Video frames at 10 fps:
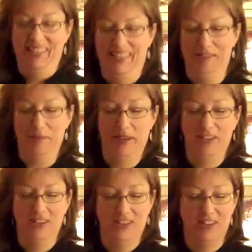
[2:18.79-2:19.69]
So
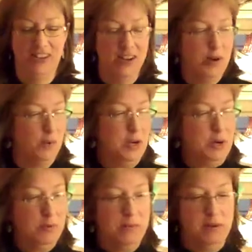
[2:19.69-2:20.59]
picture Wonder
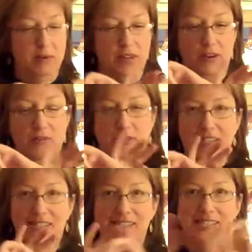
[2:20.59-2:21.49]
Woman with her
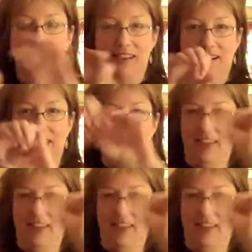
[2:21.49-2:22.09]
wristlets on.